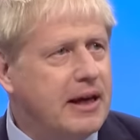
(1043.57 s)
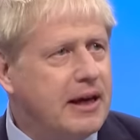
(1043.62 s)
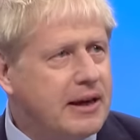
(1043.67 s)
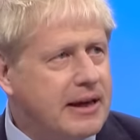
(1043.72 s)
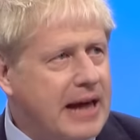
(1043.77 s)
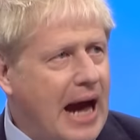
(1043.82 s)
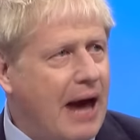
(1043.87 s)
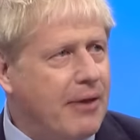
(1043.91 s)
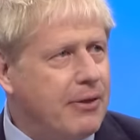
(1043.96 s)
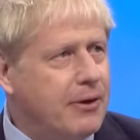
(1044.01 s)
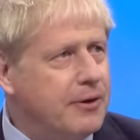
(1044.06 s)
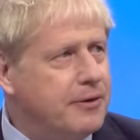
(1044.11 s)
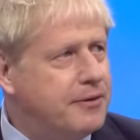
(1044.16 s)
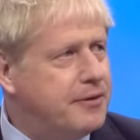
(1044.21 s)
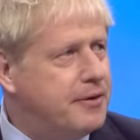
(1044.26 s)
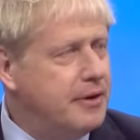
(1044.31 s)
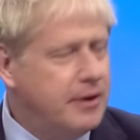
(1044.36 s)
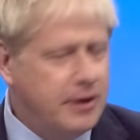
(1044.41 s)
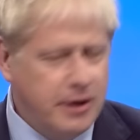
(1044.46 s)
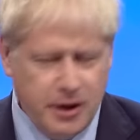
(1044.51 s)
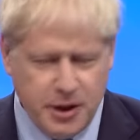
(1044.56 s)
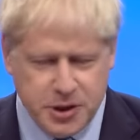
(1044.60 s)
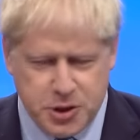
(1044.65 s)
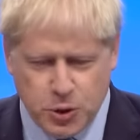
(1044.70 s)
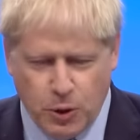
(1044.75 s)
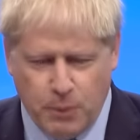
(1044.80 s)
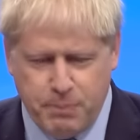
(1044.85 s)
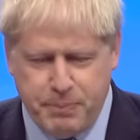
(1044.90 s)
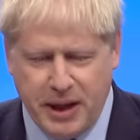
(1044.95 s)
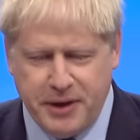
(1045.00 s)
gathers at
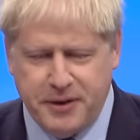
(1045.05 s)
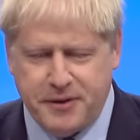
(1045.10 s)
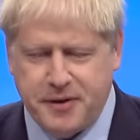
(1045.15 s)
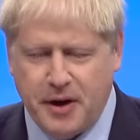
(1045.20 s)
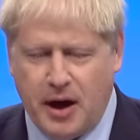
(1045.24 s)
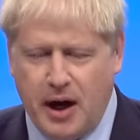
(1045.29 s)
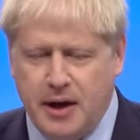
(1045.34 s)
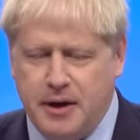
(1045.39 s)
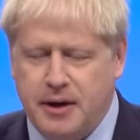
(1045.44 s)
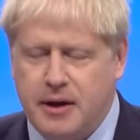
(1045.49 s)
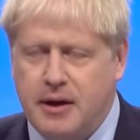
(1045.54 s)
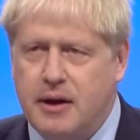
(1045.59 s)
your bedside